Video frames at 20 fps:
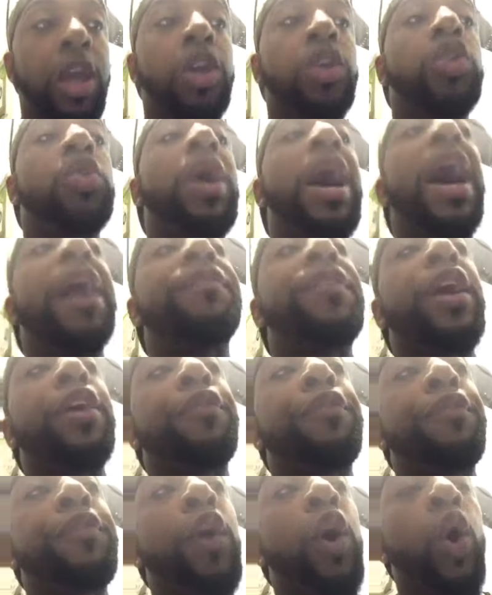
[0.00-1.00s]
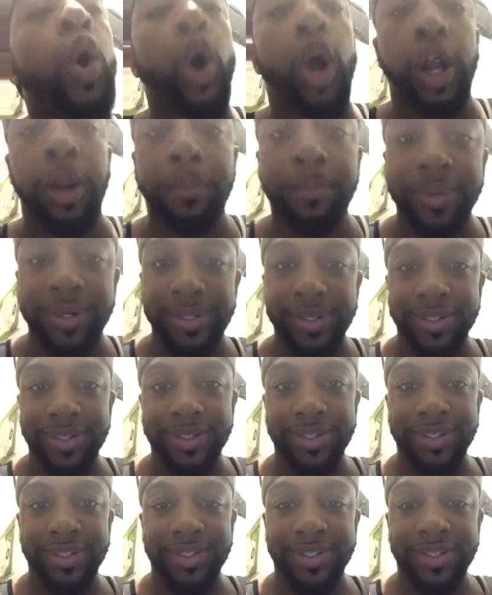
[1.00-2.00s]
You have a form.
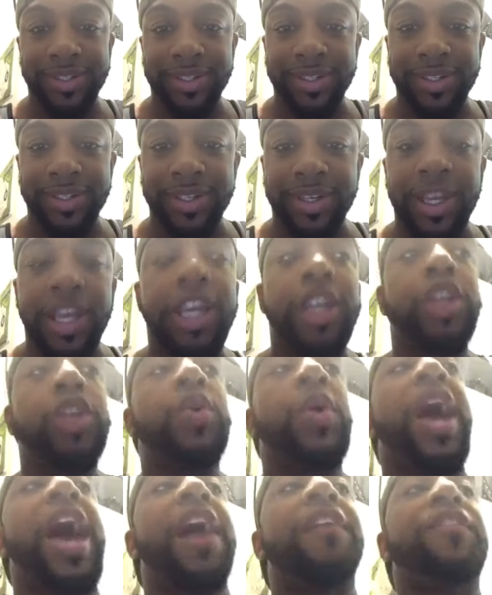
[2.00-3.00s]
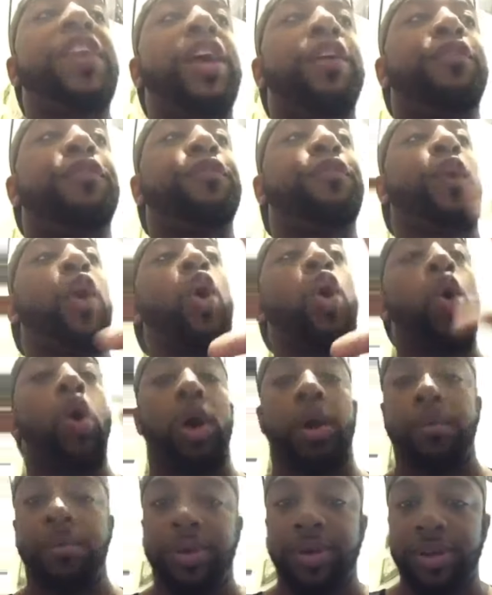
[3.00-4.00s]
You have a
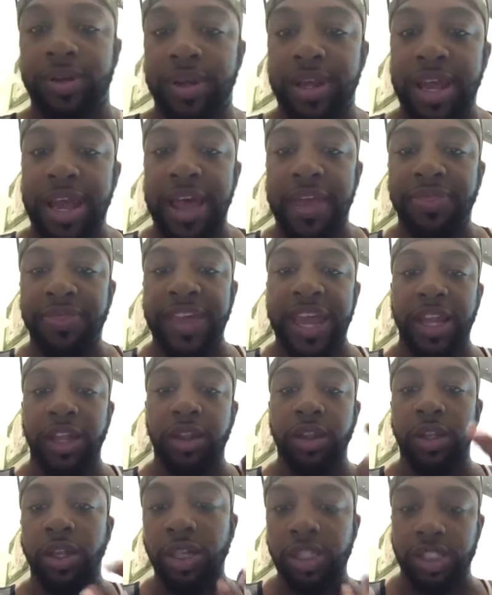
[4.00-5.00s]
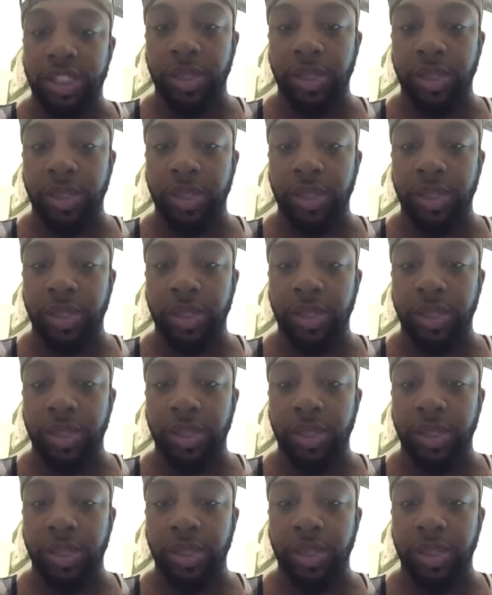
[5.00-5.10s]
form that looks the